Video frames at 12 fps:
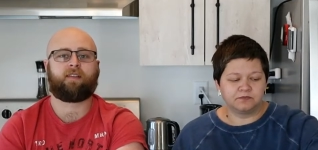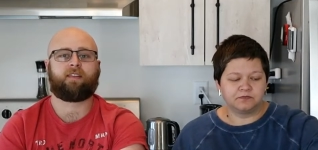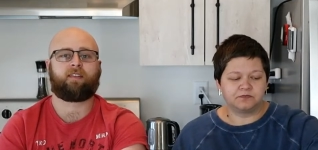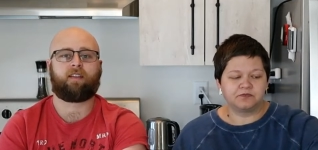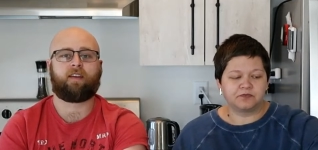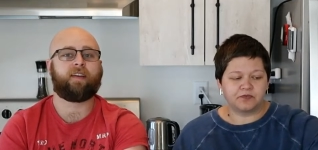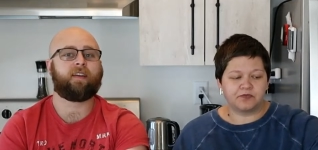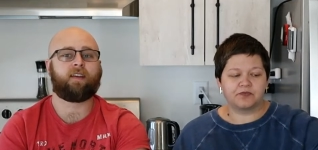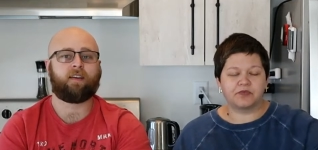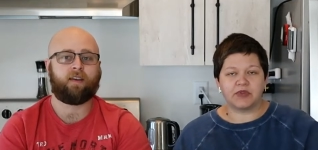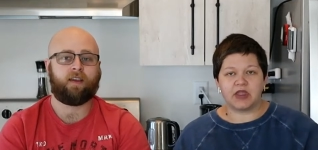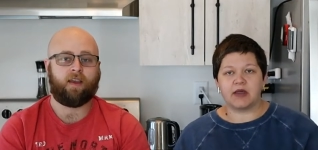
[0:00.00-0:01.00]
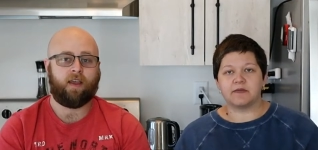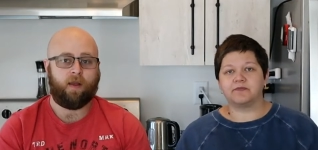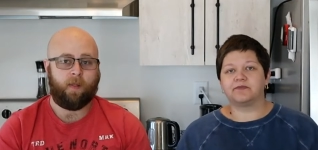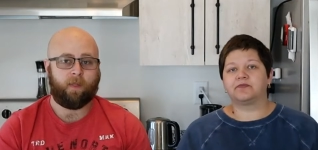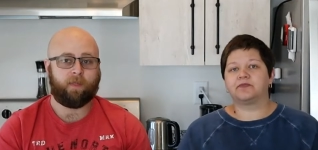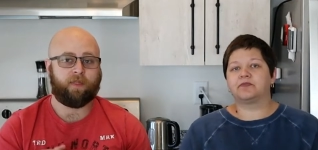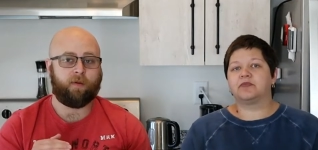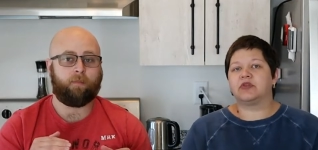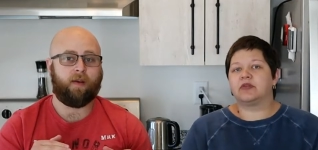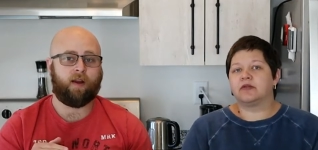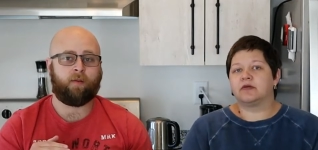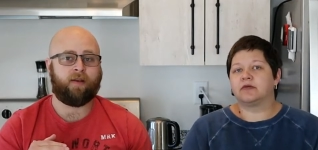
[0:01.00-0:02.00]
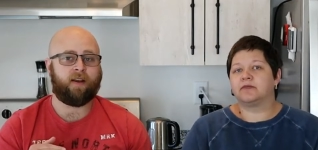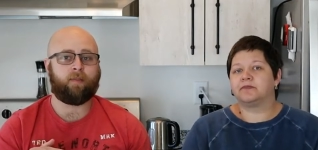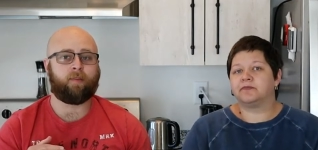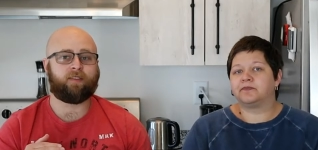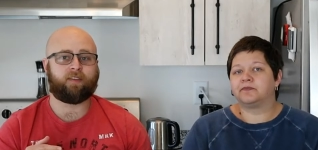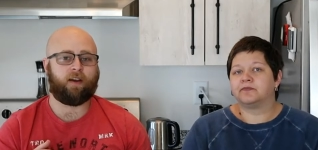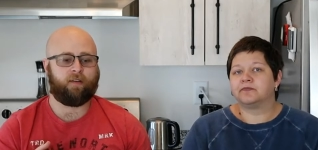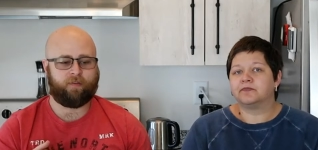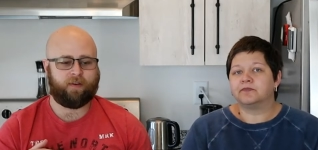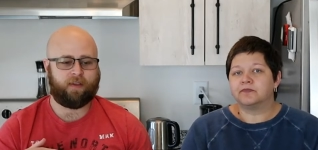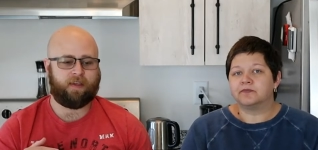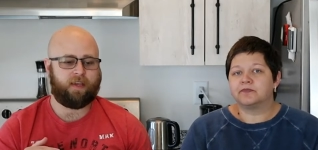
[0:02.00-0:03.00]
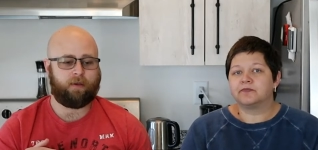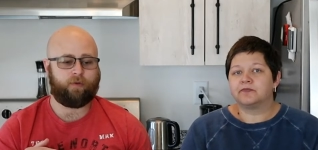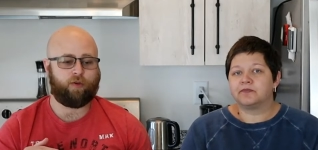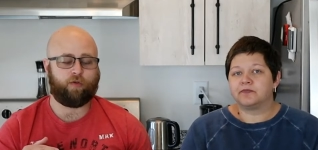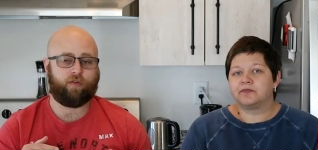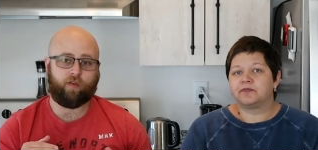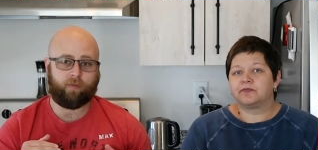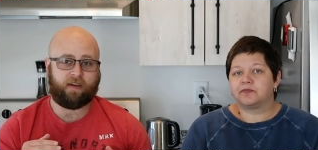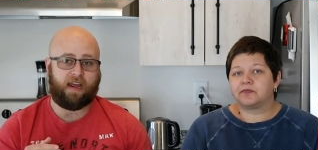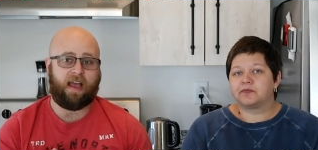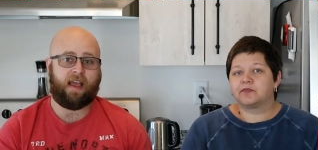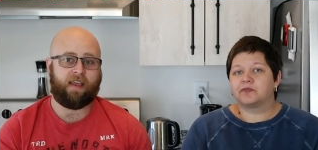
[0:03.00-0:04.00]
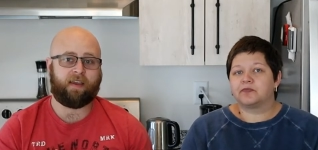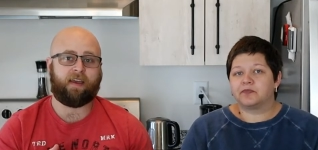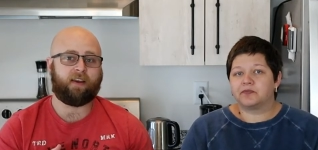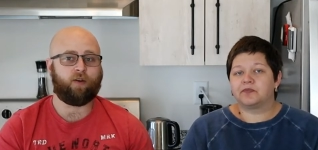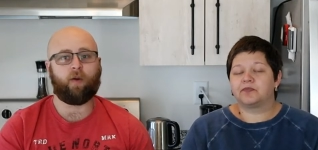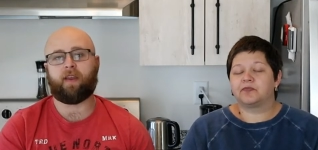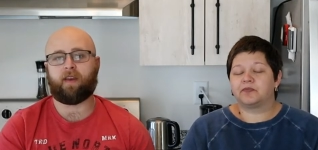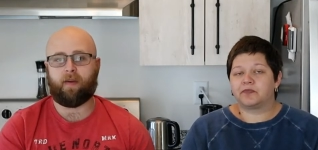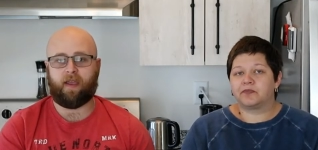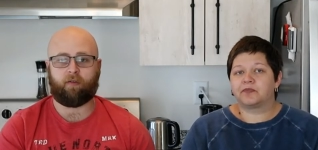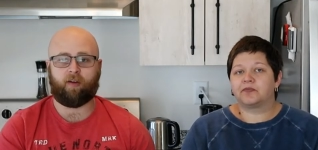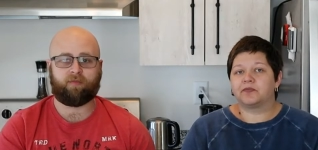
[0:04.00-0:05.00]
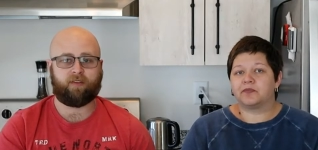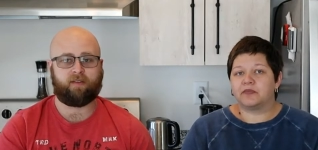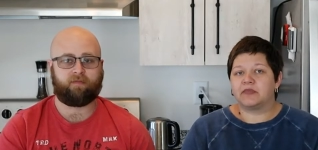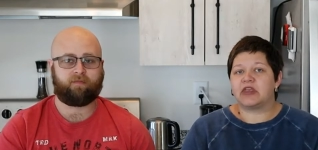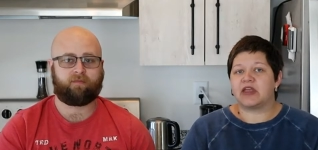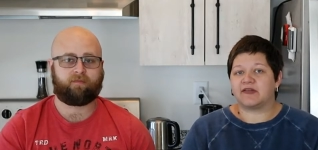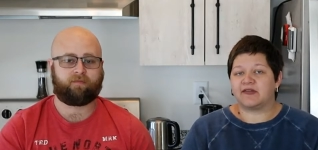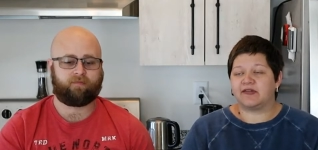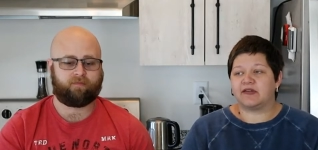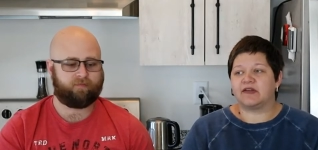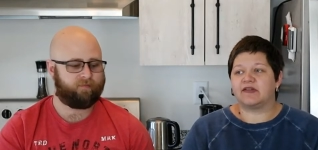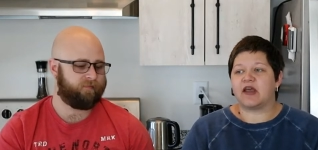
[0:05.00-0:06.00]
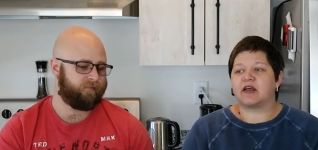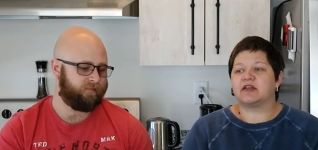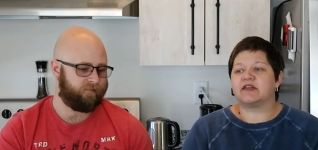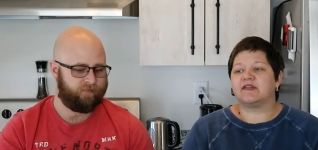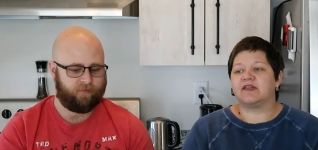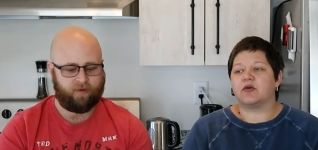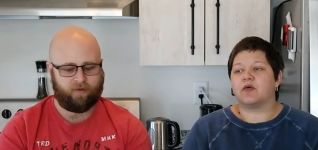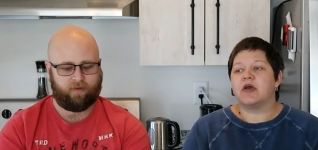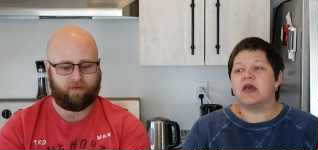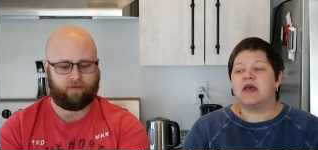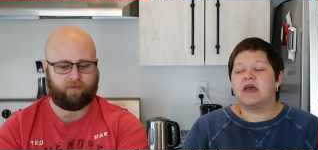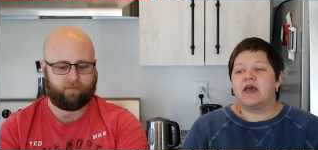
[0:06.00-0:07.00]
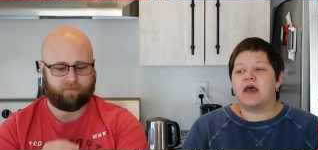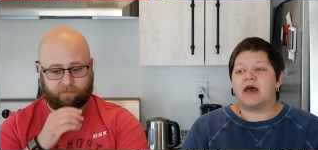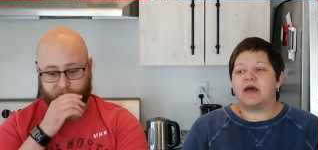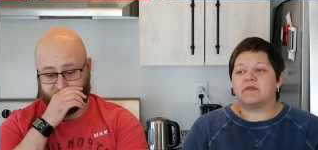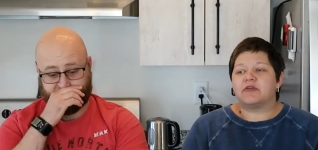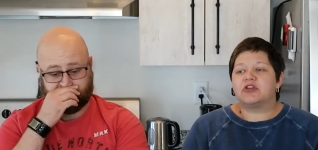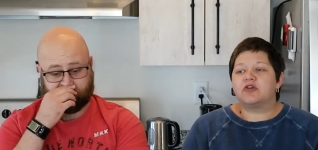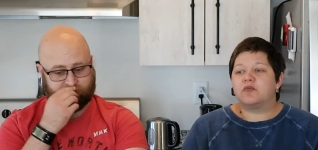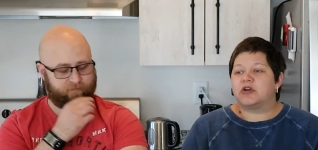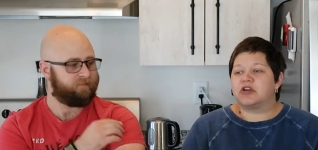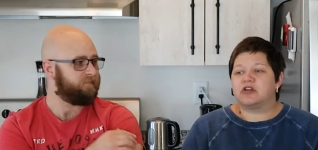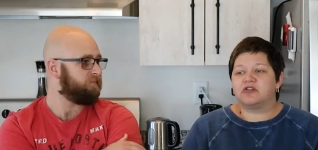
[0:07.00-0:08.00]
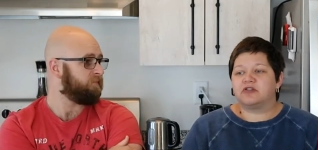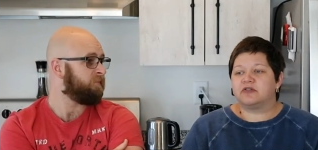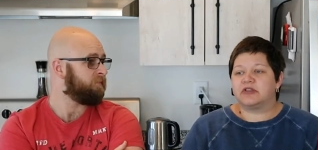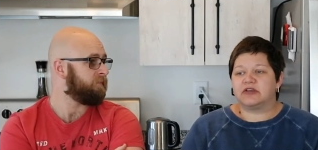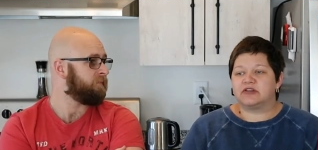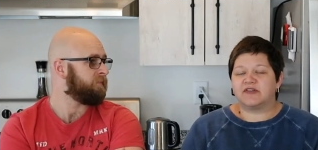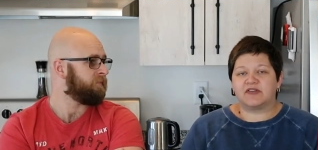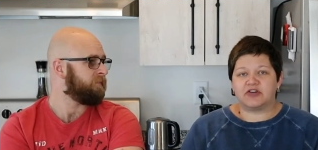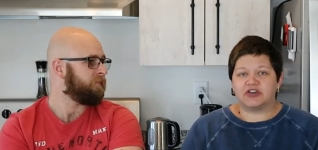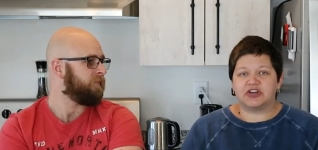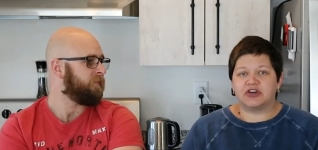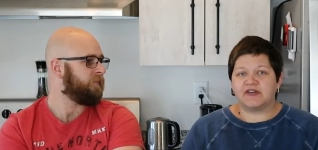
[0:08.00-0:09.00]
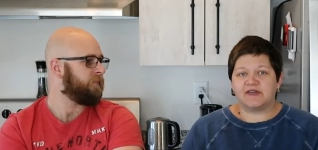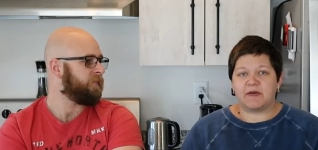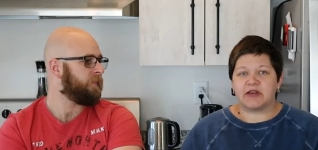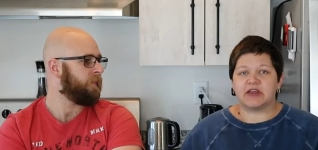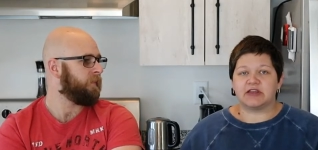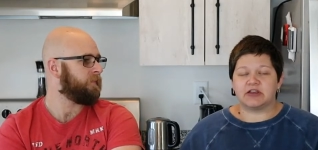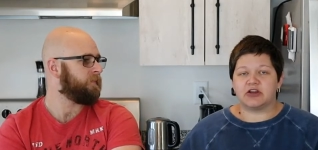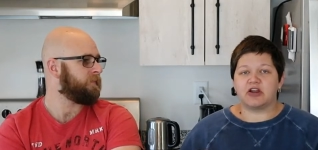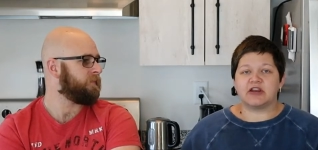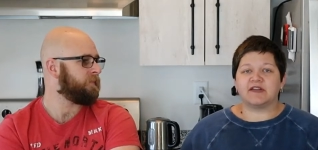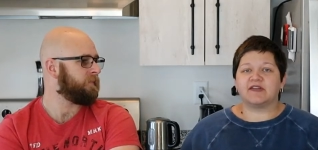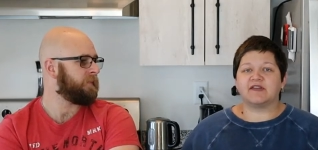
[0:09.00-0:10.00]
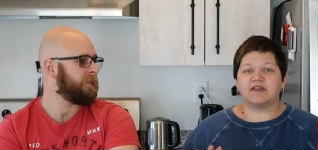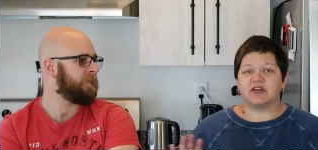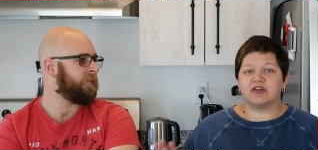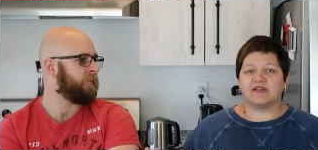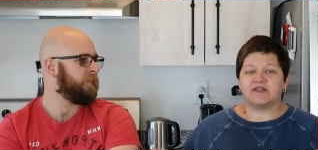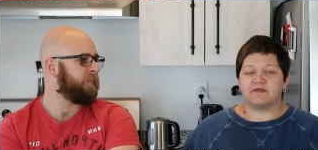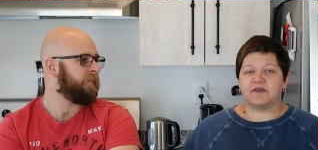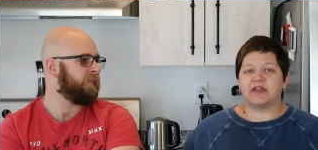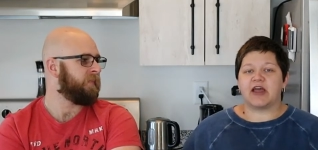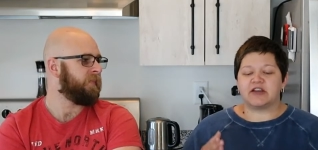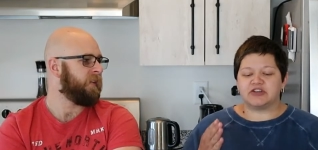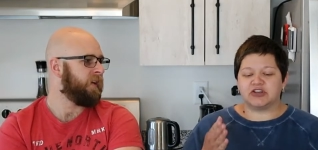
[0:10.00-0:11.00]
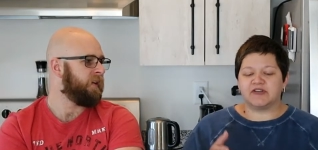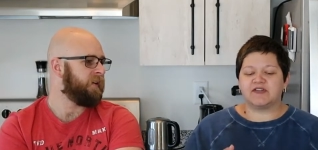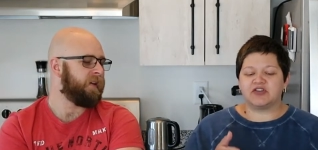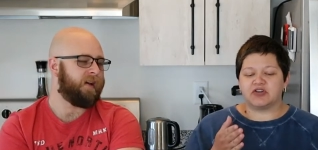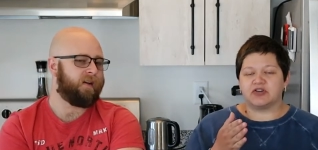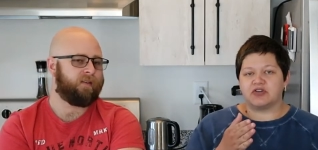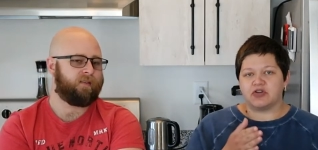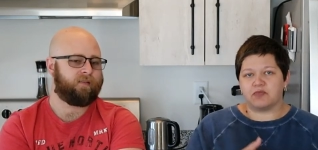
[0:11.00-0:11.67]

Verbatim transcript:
Speaker 1: It's like yeah the bare minimum stuff to keep you from dying and going into bankruptcy. Yes,
Speaker 2: exactly. So um, you don't want to include the discretionary spending, the non-necessary stuff like that. Just your your